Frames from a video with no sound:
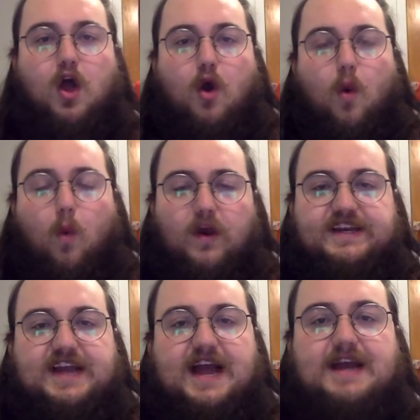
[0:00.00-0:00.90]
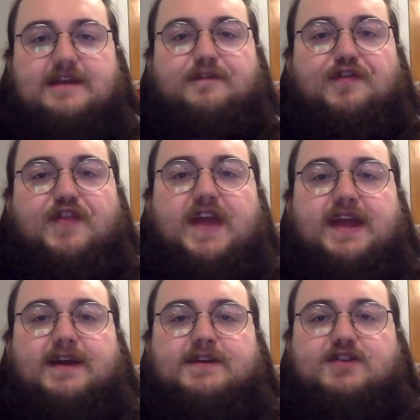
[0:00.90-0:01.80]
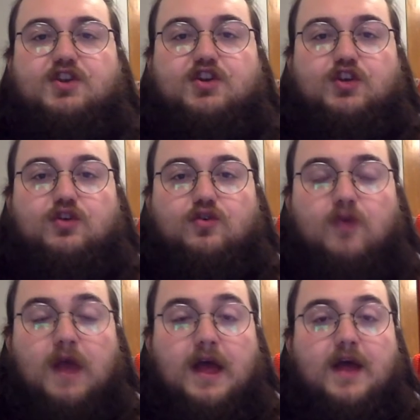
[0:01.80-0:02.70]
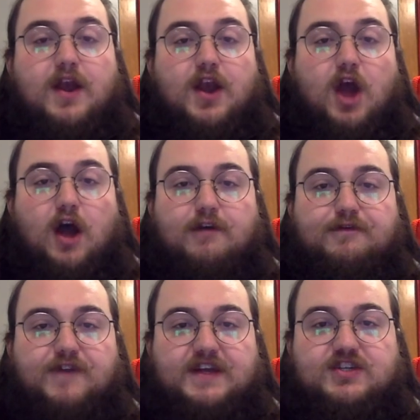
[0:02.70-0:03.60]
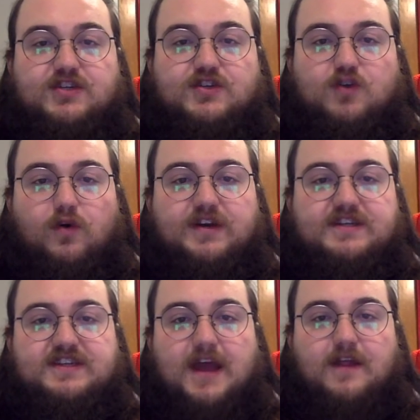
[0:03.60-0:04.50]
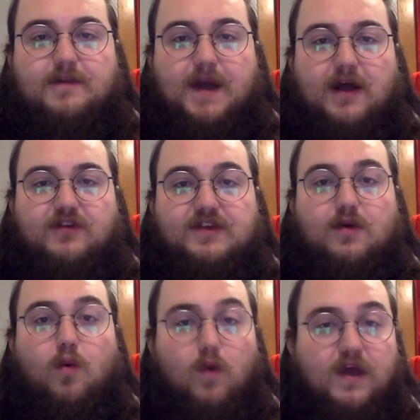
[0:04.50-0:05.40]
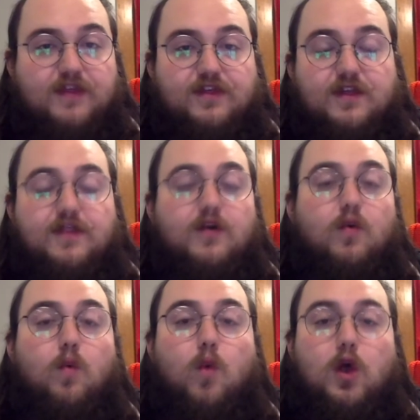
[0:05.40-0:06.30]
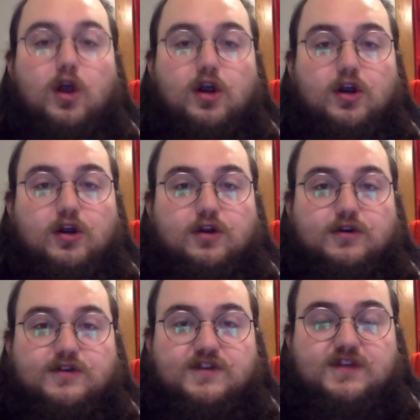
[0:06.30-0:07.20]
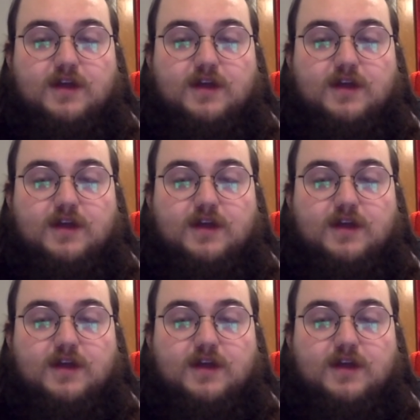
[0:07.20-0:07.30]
What kind of things do nonfiction stories tell about with the words?